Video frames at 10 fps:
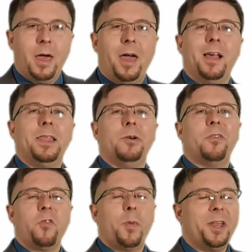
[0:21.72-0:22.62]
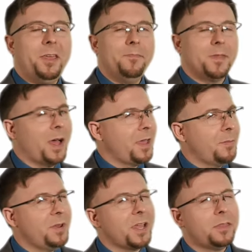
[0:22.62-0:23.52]
Hello everybody, I
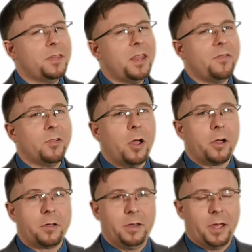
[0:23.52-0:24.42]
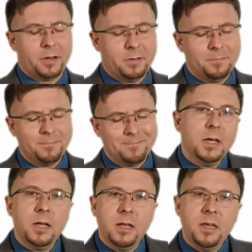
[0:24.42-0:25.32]
am Nick the Naval Architect.
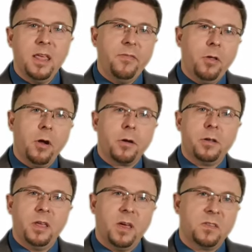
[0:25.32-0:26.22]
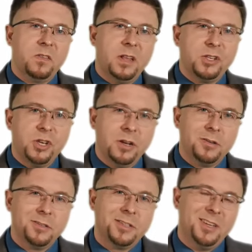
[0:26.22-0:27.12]
Naval architects and
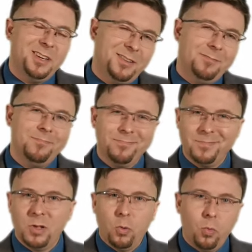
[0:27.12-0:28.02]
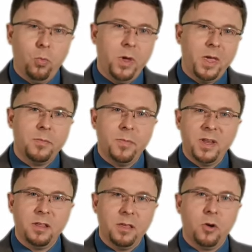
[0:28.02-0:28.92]
engineers, we
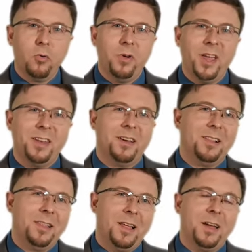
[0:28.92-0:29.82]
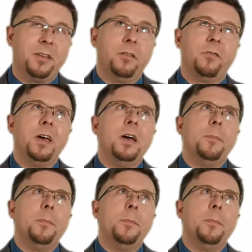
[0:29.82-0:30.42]
admittedly create a lot of